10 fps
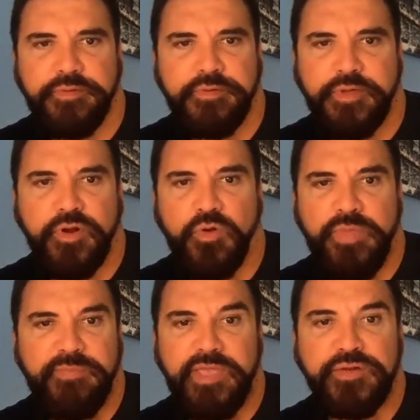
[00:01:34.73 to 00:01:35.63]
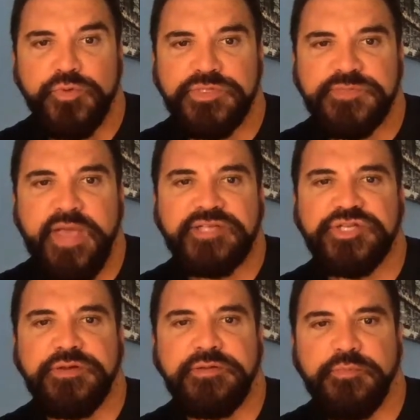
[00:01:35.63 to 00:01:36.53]
you know, maybe a new
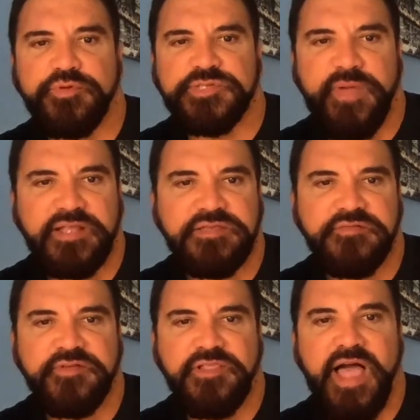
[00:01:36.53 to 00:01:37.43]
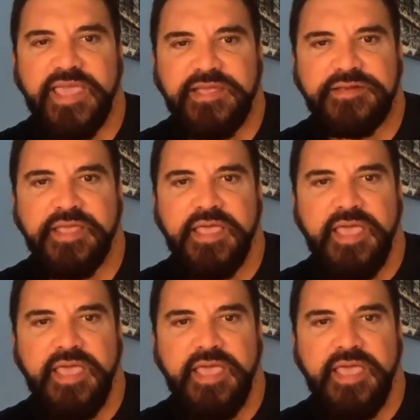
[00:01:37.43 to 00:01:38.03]
inspection, prospective client,